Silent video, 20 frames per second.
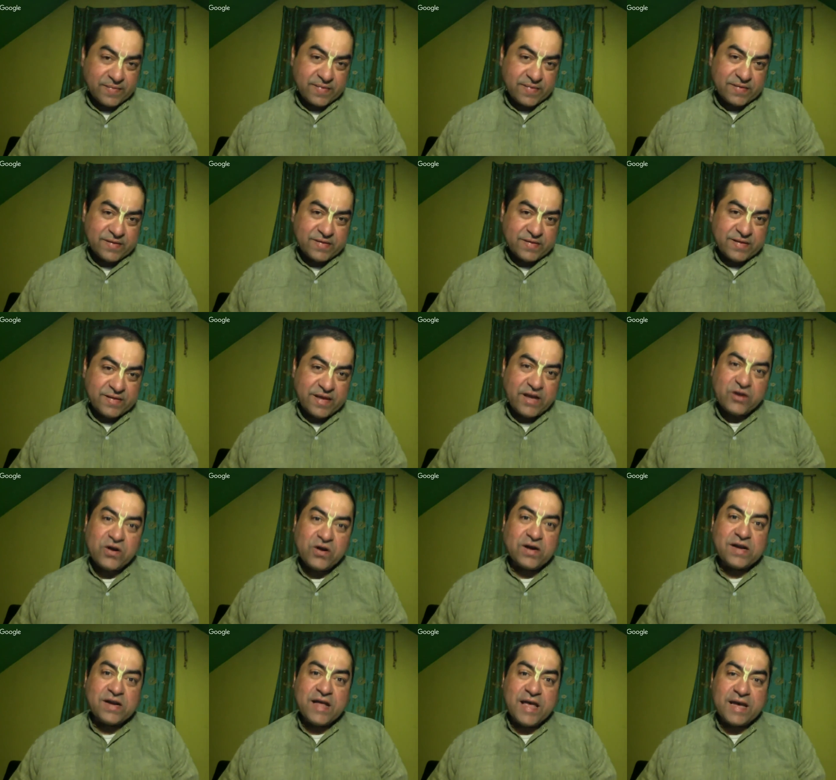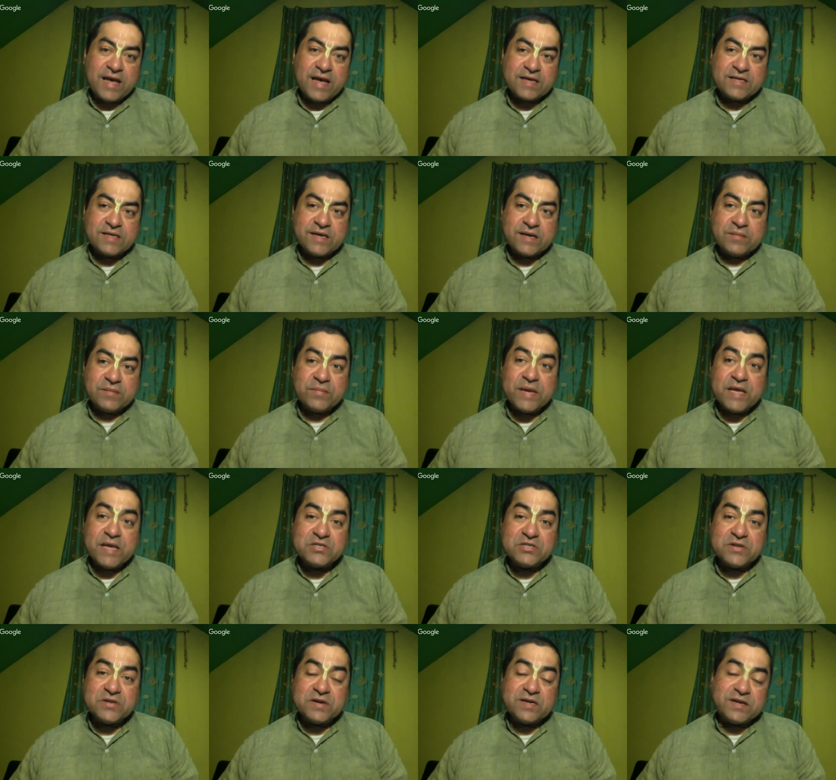They are not acting
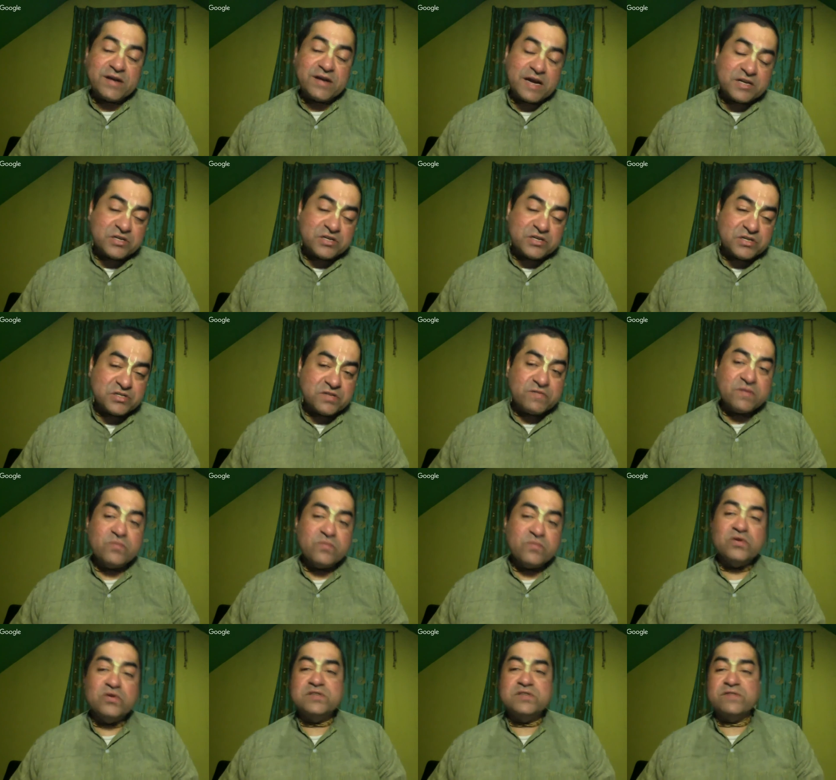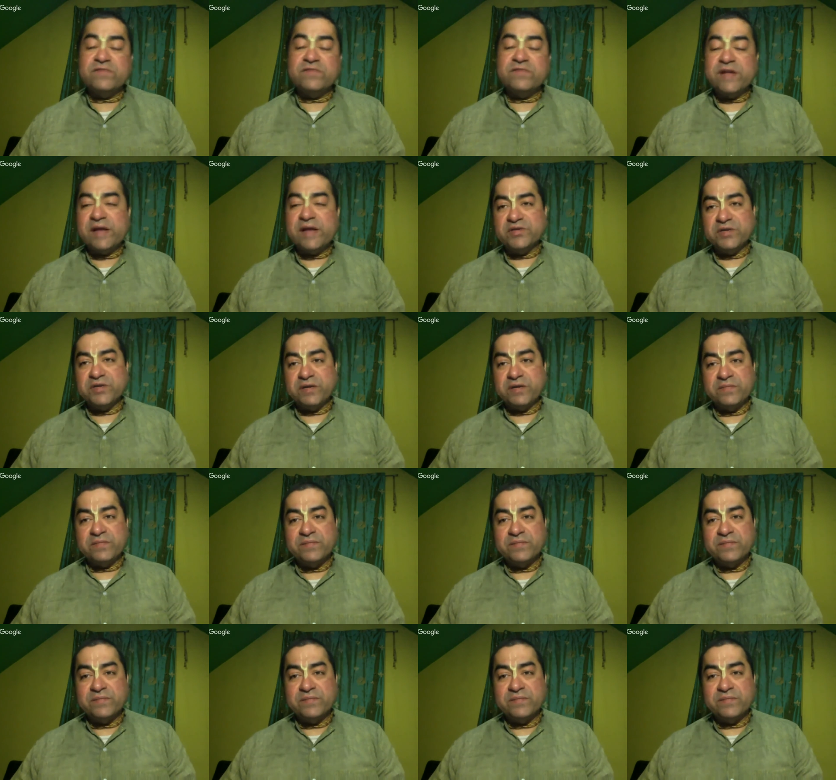based on directions of the modes of nature.